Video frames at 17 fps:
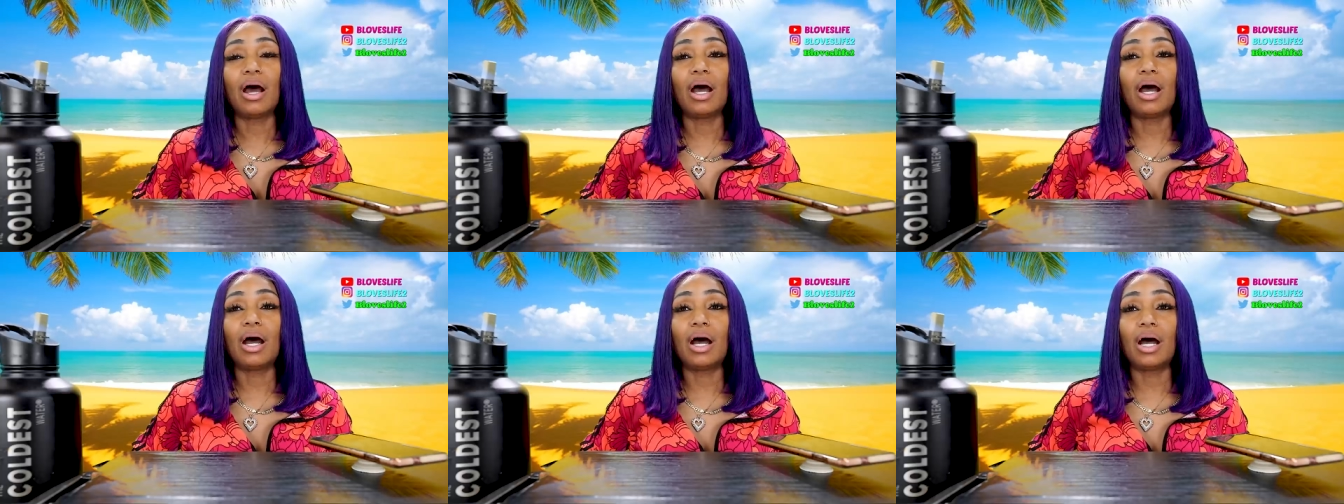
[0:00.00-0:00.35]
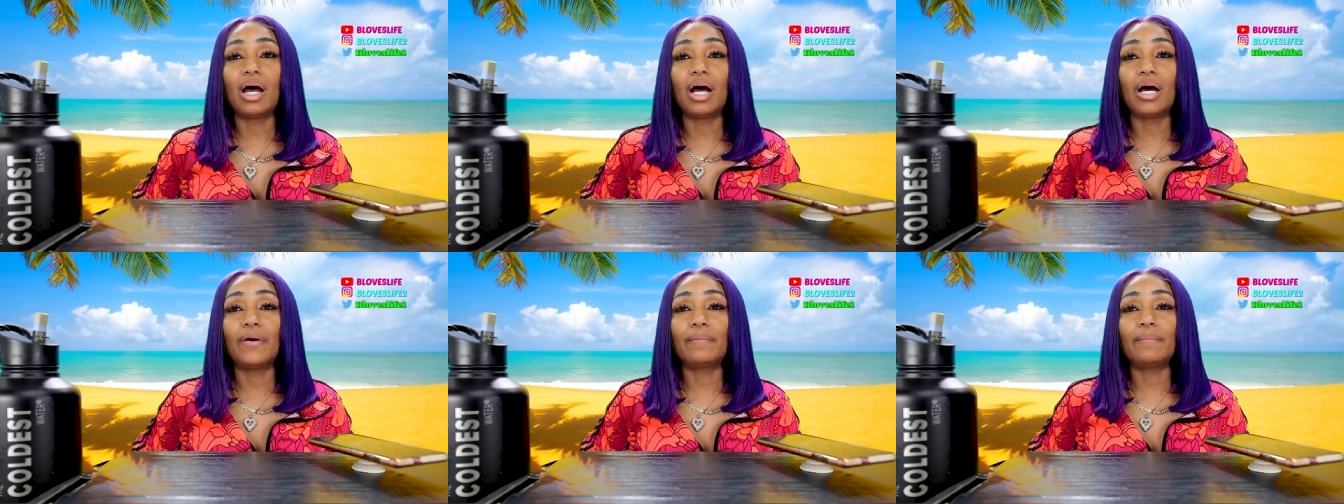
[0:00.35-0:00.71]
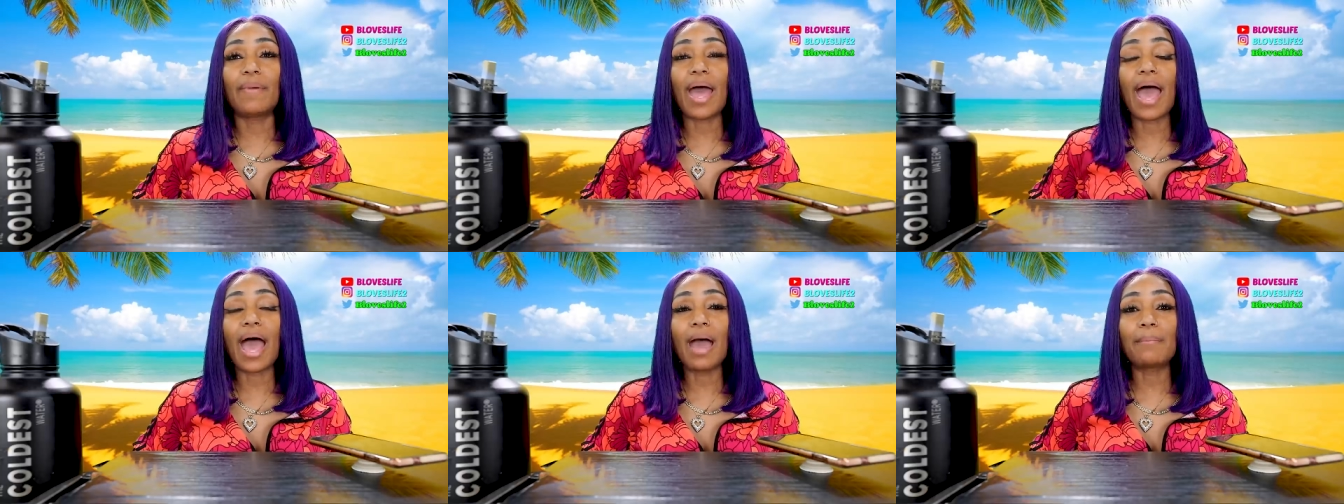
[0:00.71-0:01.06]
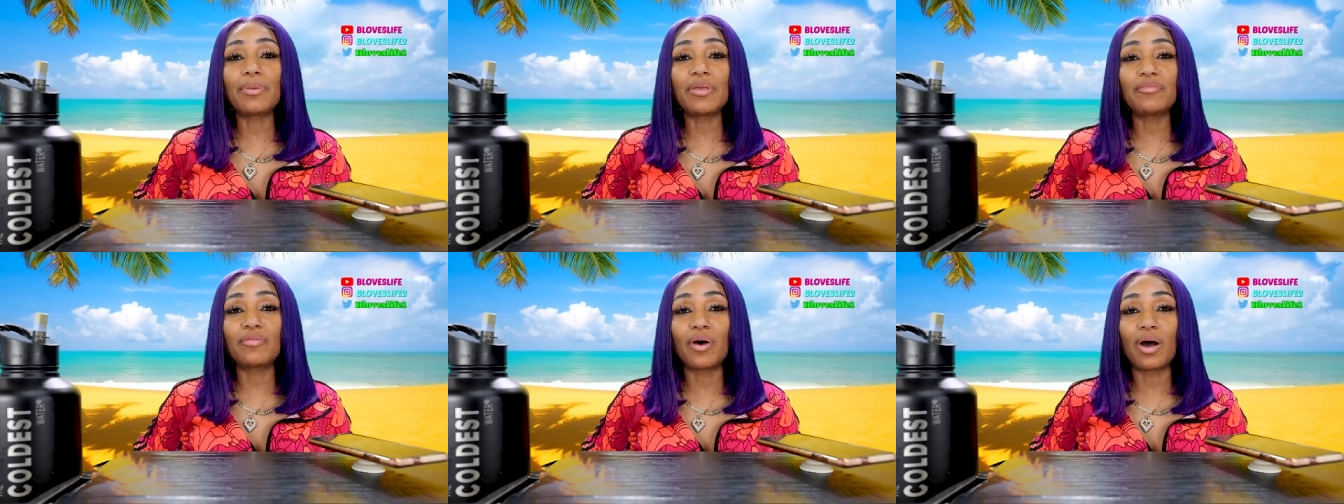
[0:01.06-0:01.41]
uh,
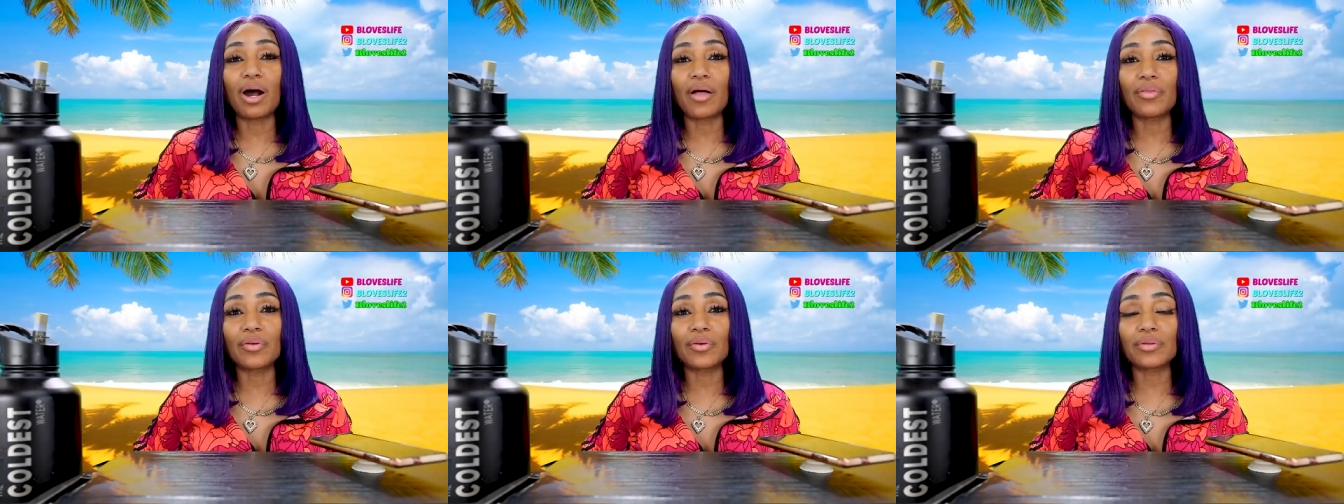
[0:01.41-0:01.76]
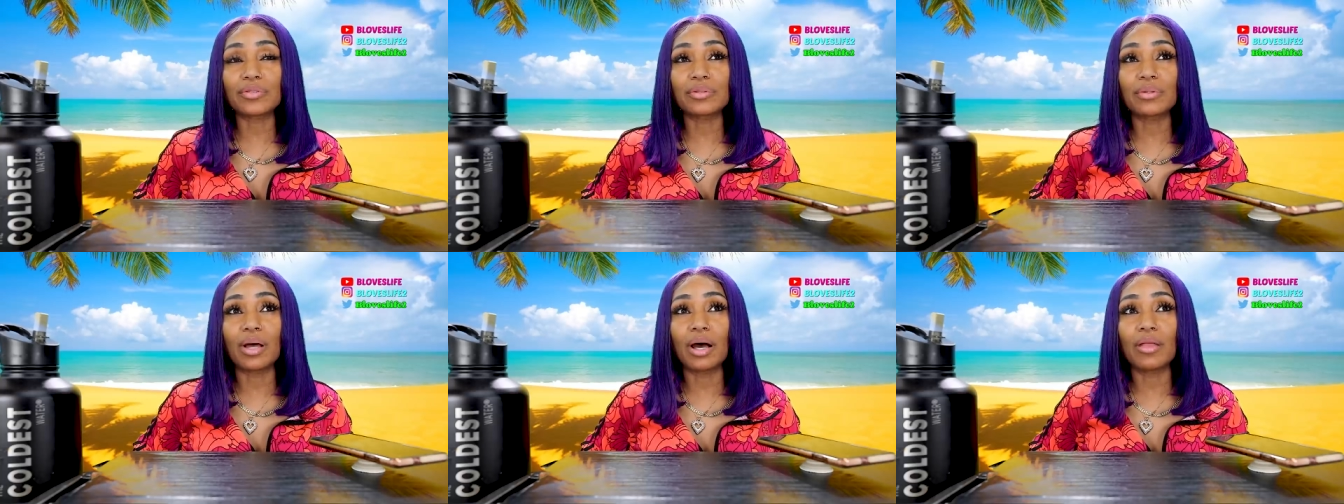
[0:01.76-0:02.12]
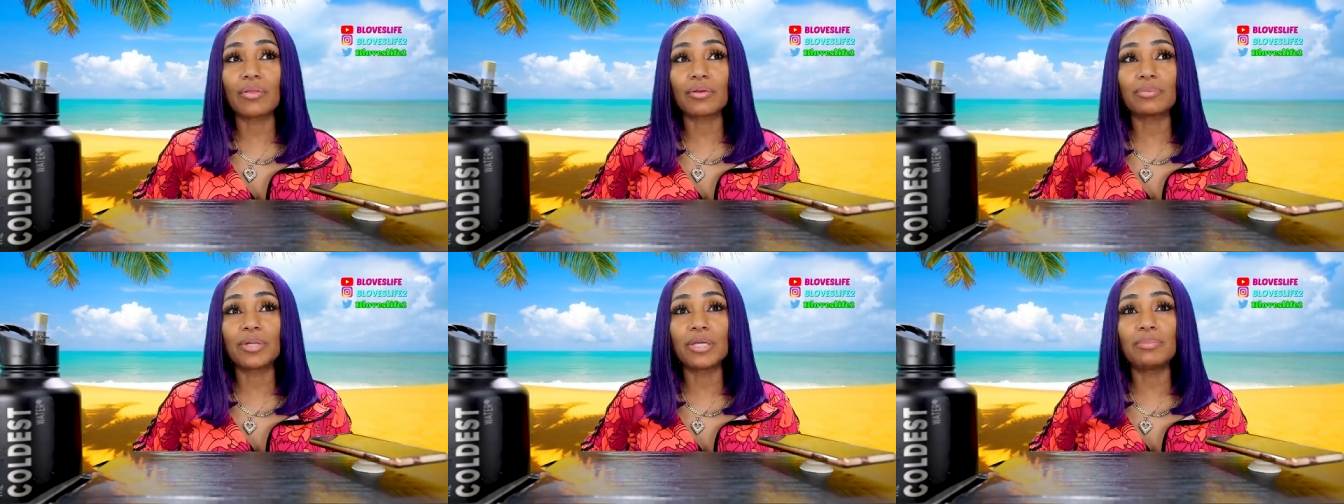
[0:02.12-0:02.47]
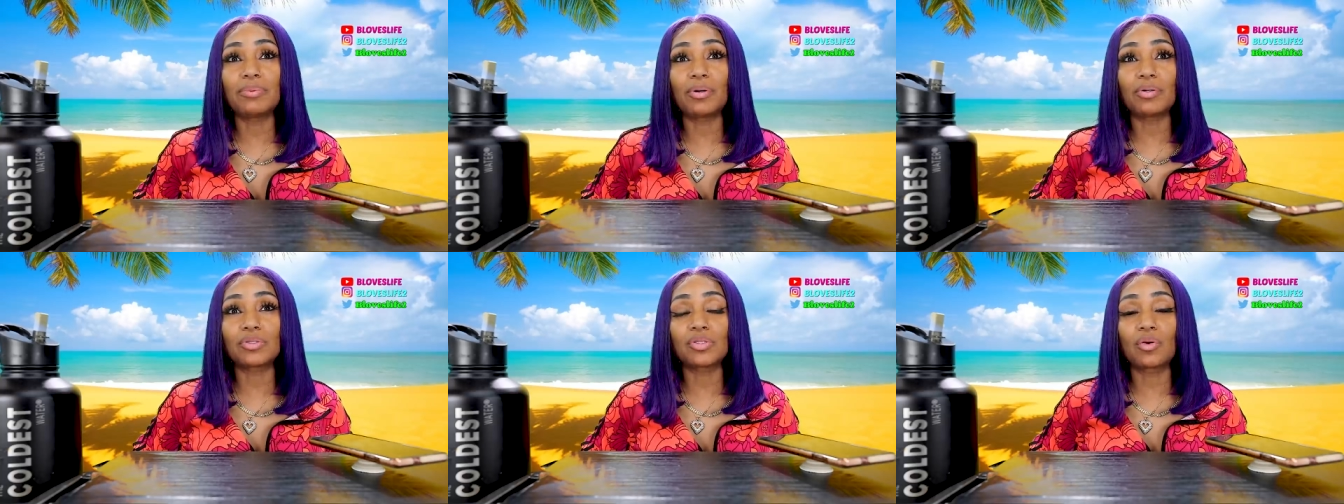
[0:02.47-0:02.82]
happy for others, other
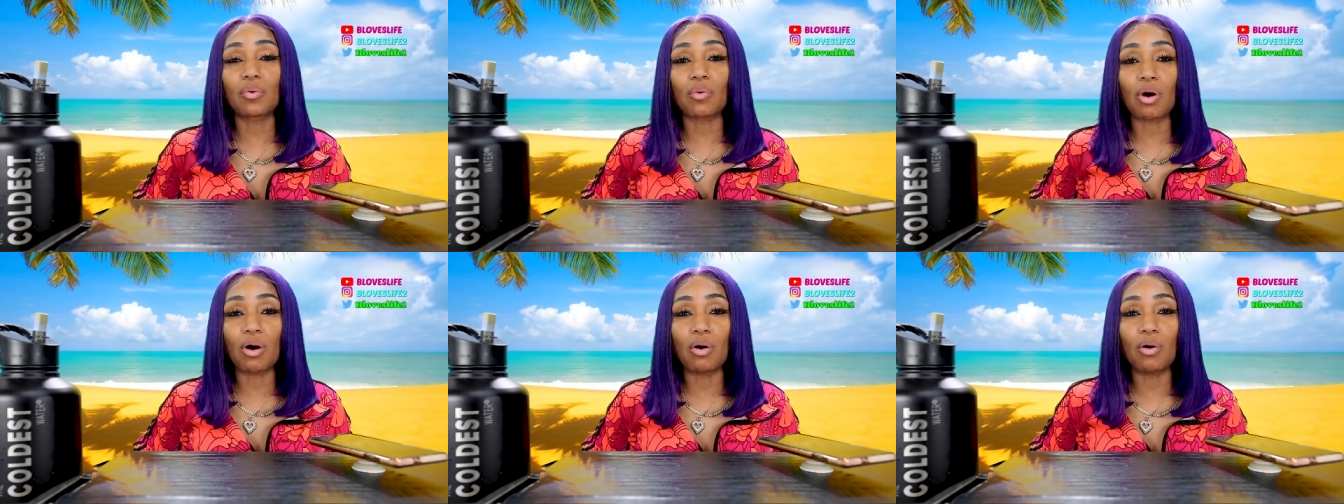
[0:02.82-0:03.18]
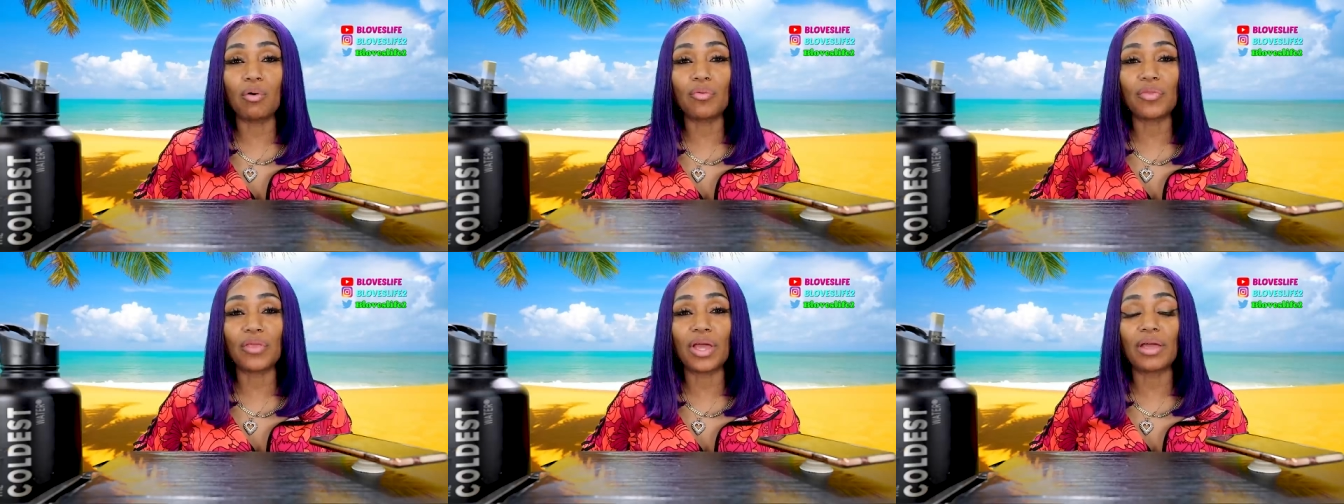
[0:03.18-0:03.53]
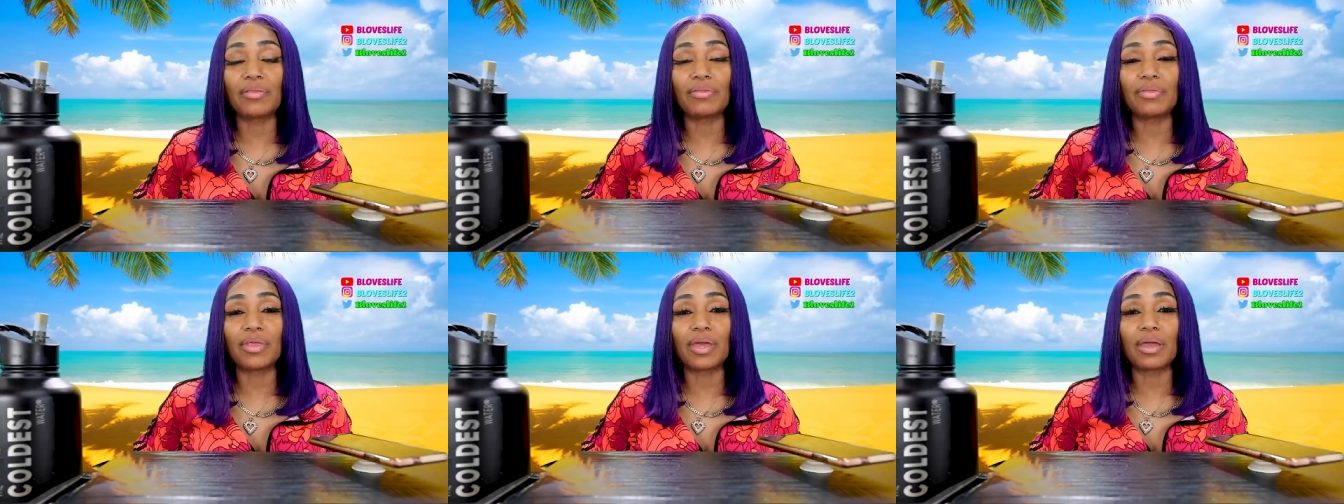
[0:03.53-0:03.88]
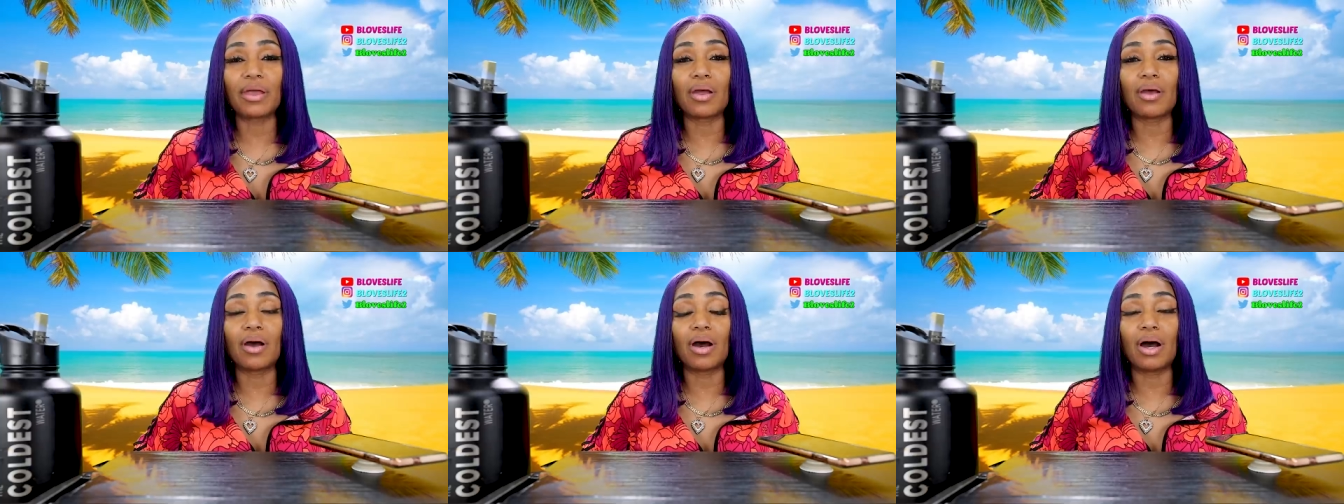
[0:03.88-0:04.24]
people's growth and
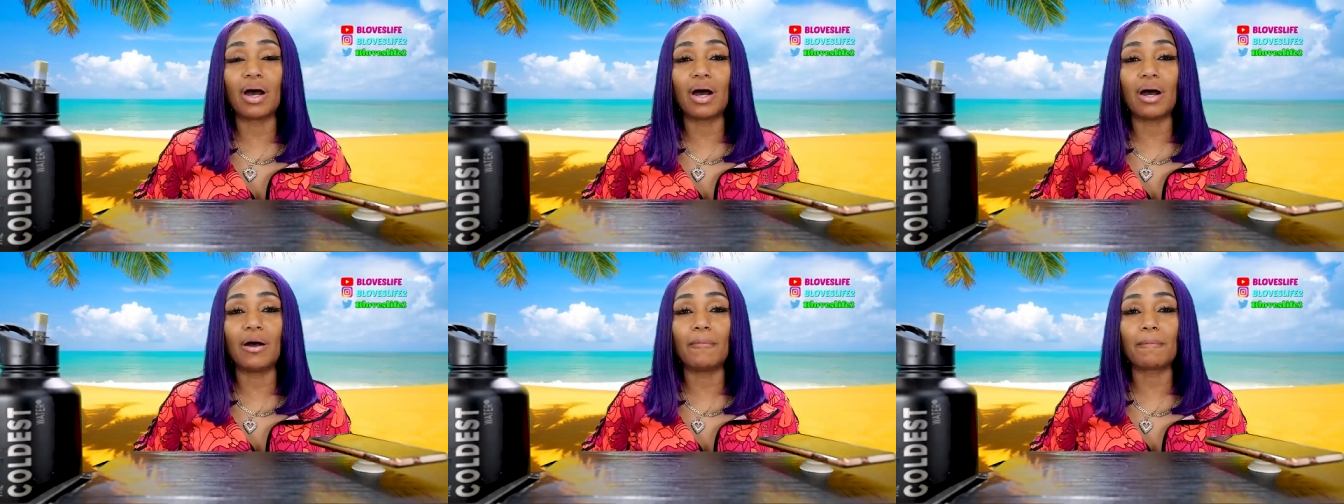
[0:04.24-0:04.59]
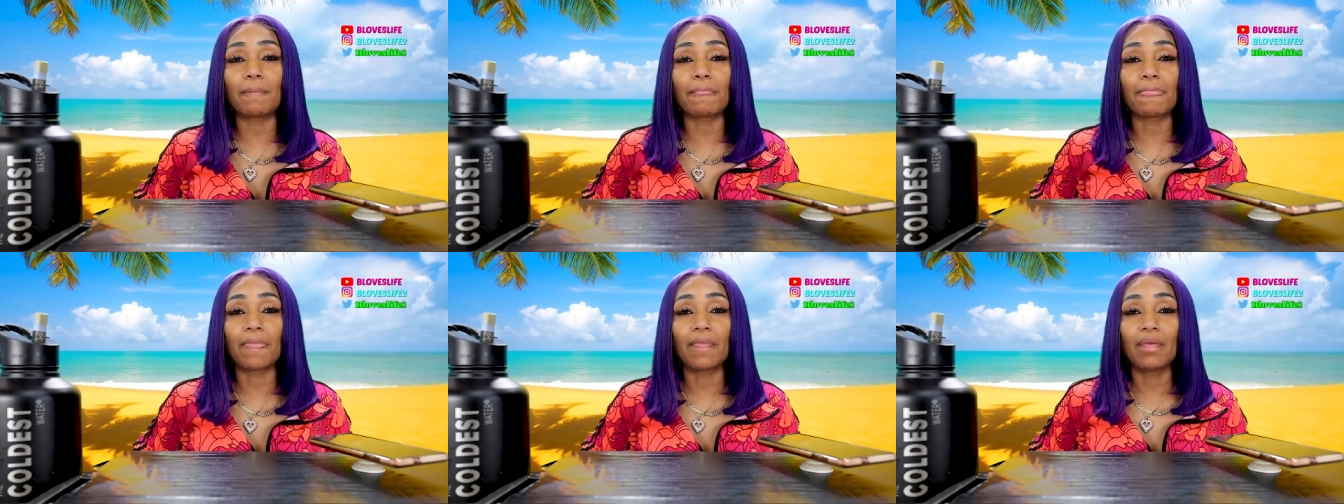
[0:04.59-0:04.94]
their, um,